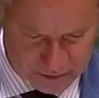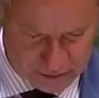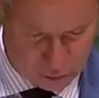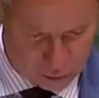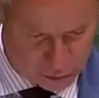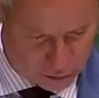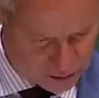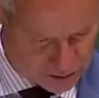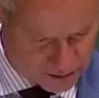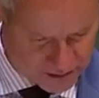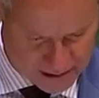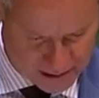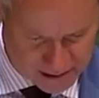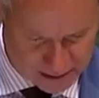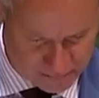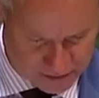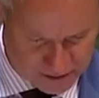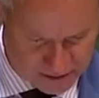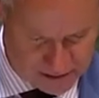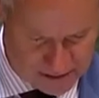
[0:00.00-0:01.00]
all
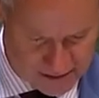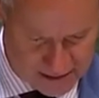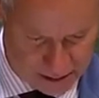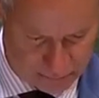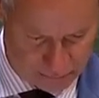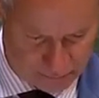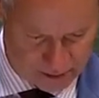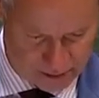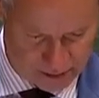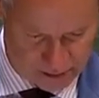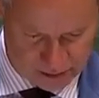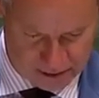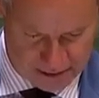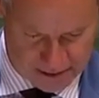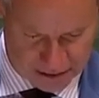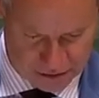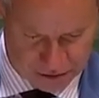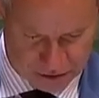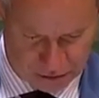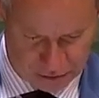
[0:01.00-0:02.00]
times in line with
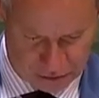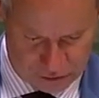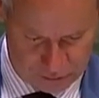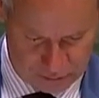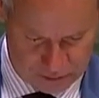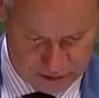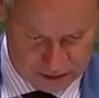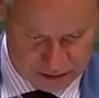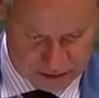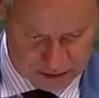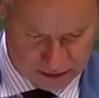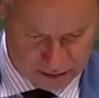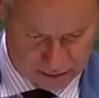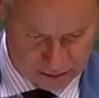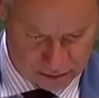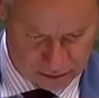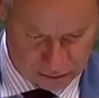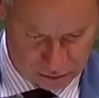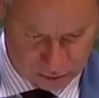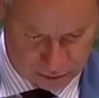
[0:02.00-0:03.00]
international
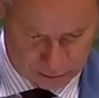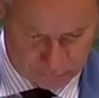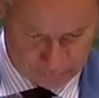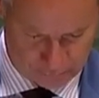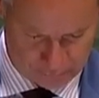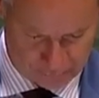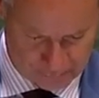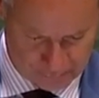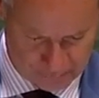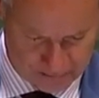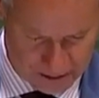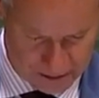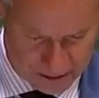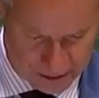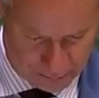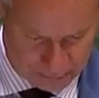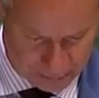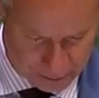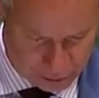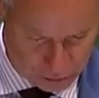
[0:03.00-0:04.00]
humanitarian law. It
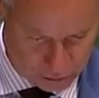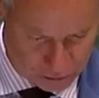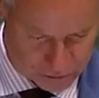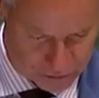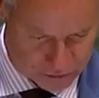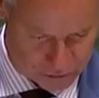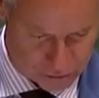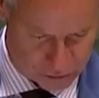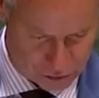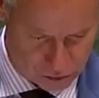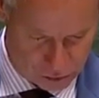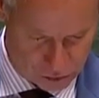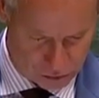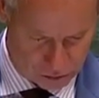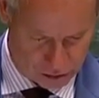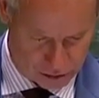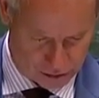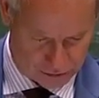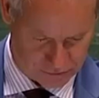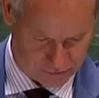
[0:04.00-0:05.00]
deplores all
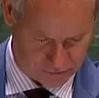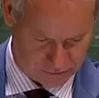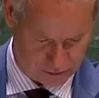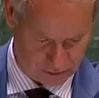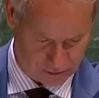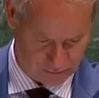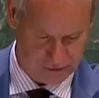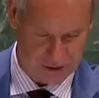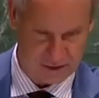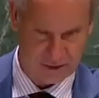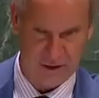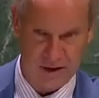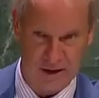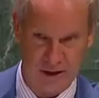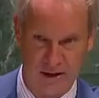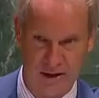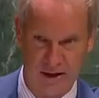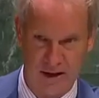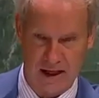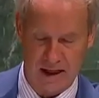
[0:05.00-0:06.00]
loss of
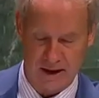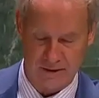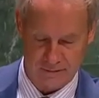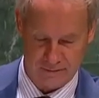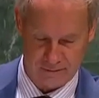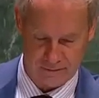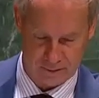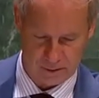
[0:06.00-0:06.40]
civilian life.